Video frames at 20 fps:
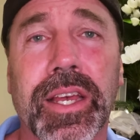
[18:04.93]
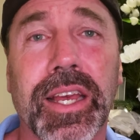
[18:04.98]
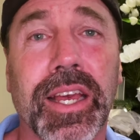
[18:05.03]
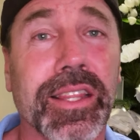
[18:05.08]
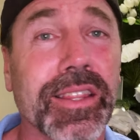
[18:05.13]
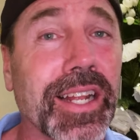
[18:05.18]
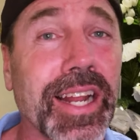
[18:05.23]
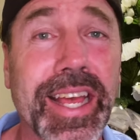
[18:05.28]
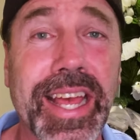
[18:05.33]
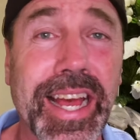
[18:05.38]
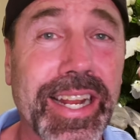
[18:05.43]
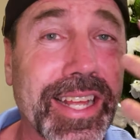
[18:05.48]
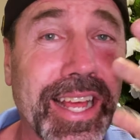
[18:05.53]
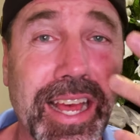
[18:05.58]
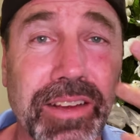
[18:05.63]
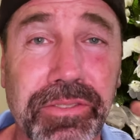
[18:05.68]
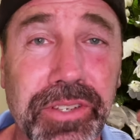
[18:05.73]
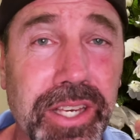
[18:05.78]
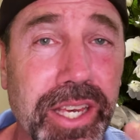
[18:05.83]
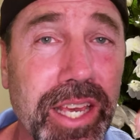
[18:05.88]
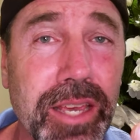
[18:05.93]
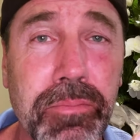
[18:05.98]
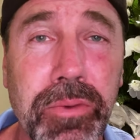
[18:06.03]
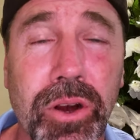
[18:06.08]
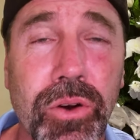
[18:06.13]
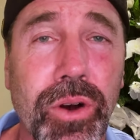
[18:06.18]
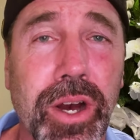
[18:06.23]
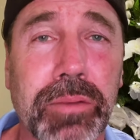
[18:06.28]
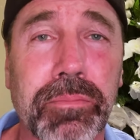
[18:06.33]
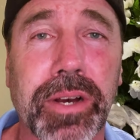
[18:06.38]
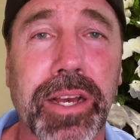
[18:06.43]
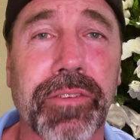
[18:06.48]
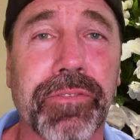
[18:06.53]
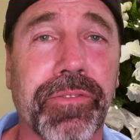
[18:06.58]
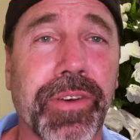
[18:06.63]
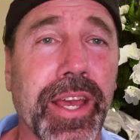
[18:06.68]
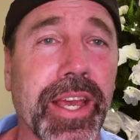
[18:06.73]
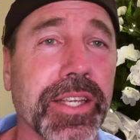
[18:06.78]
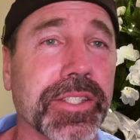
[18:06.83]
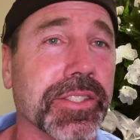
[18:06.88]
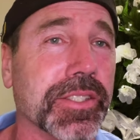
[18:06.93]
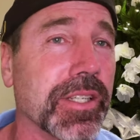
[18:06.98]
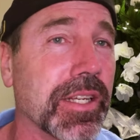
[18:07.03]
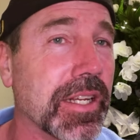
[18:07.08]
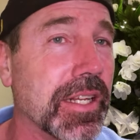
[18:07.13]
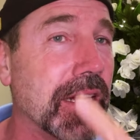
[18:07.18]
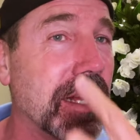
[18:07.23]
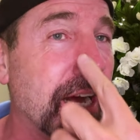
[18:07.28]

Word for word: And then I had to have chemo on my face.